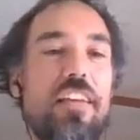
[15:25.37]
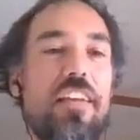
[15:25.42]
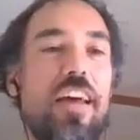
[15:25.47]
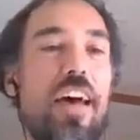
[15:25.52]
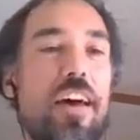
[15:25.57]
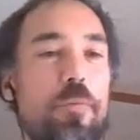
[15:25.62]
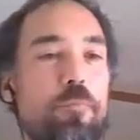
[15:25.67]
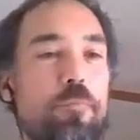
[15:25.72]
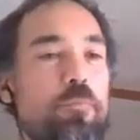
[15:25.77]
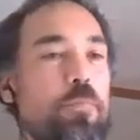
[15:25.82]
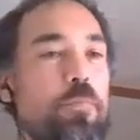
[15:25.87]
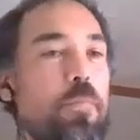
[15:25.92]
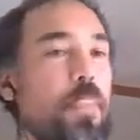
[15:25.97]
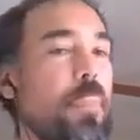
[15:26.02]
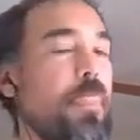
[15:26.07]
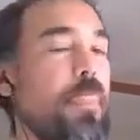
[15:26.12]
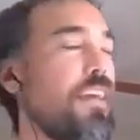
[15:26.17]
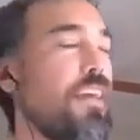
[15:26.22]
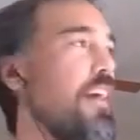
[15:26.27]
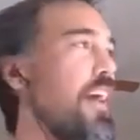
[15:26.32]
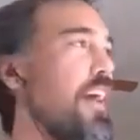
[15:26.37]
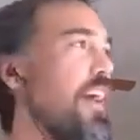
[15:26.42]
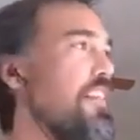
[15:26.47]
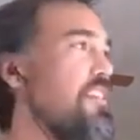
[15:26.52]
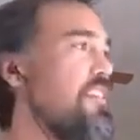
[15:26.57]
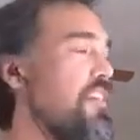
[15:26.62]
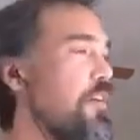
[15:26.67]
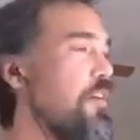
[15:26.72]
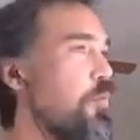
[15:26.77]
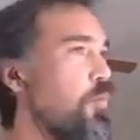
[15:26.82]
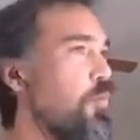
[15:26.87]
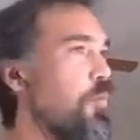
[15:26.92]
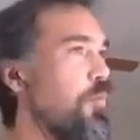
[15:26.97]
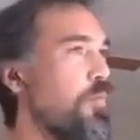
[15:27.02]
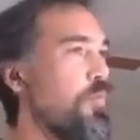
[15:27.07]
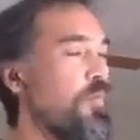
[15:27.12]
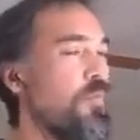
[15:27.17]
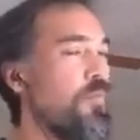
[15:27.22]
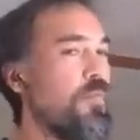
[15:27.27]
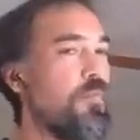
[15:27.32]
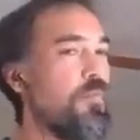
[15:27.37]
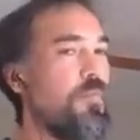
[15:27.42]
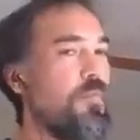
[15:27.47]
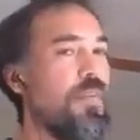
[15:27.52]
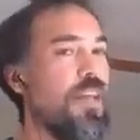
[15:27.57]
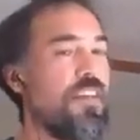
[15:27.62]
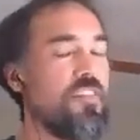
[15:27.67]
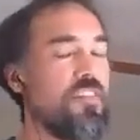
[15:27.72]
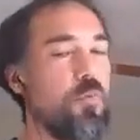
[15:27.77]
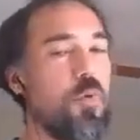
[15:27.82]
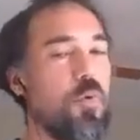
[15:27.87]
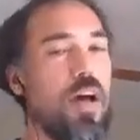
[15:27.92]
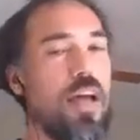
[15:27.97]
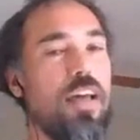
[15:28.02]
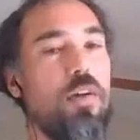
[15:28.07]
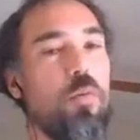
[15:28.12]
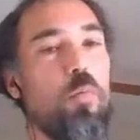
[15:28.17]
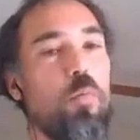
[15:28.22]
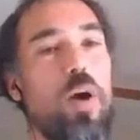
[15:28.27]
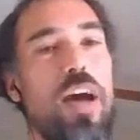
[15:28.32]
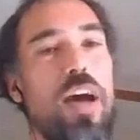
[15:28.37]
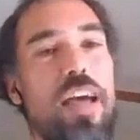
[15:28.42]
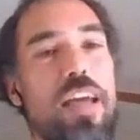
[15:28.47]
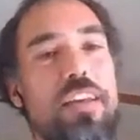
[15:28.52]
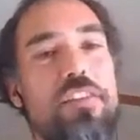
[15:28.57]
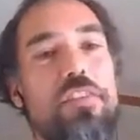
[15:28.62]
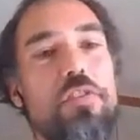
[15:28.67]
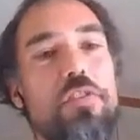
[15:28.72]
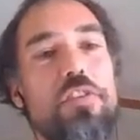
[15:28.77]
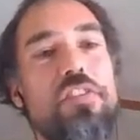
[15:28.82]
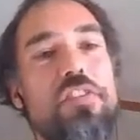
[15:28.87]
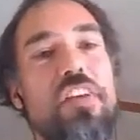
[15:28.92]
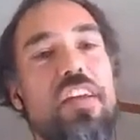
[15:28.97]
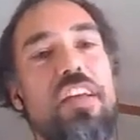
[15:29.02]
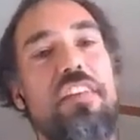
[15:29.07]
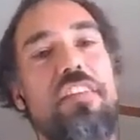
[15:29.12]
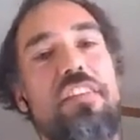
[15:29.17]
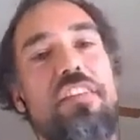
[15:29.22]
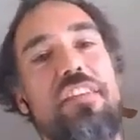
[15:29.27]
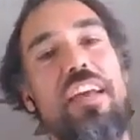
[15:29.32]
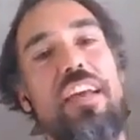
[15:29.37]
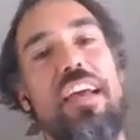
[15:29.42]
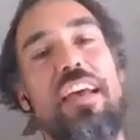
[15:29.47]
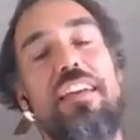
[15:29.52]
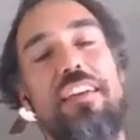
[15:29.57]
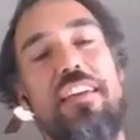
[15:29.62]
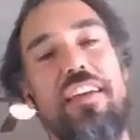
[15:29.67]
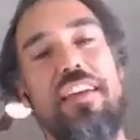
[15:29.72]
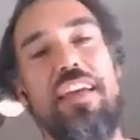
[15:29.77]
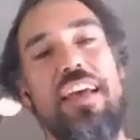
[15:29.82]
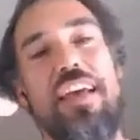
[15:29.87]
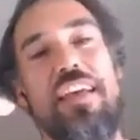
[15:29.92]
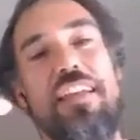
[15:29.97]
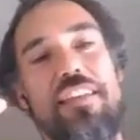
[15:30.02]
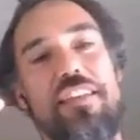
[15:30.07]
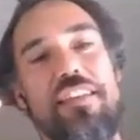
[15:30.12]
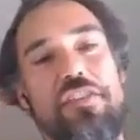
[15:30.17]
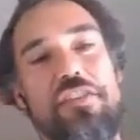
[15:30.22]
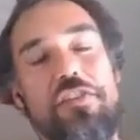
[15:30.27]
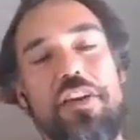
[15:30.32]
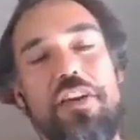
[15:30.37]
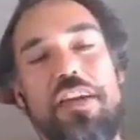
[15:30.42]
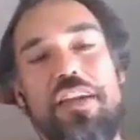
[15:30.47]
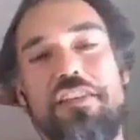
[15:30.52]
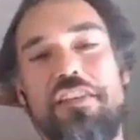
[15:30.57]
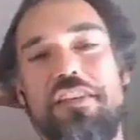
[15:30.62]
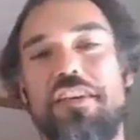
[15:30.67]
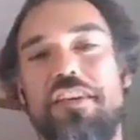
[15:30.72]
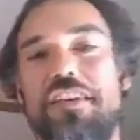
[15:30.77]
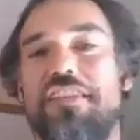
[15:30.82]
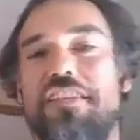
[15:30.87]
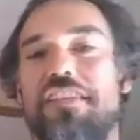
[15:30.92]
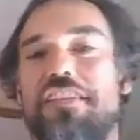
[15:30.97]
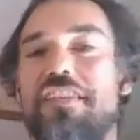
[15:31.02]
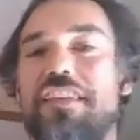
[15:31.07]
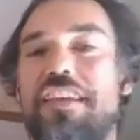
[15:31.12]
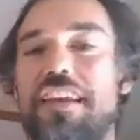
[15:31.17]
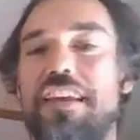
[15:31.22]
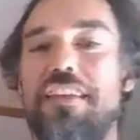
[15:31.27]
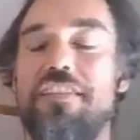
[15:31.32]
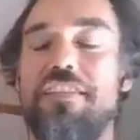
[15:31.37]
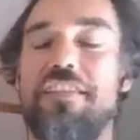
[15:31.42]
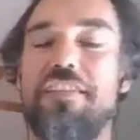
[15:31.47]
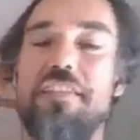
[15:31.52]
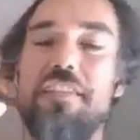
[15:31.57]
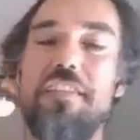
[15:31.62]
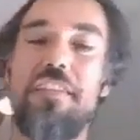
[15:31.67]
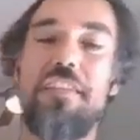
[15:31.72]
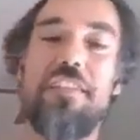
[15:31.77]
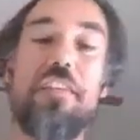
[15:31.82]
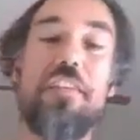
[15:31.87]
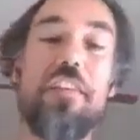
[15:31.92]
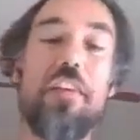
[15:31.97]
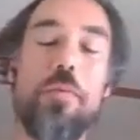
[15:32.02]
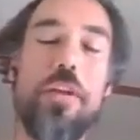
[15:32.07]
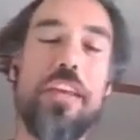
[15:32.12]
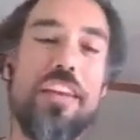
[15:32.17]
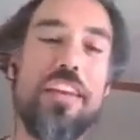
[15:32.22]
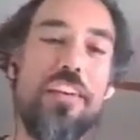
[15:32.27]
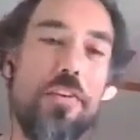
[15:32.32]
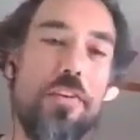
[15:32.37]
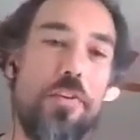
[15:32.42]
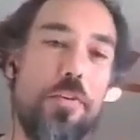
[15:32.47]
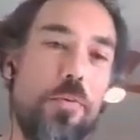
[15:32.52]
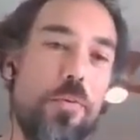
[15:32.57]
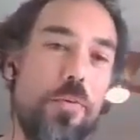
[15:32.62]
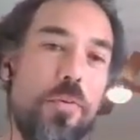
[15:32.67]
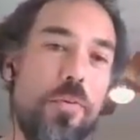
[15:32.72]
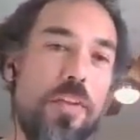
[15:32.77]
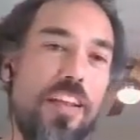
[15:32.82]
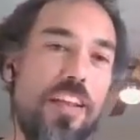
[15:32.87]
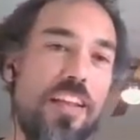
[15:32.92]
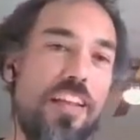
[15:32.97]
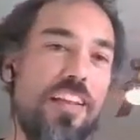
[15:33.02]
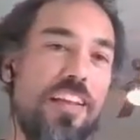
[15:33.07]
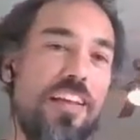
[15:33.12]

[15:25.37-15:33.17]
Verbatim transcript: Um, and so yeah, so why why tool chains? And and the short answer is is so that we can do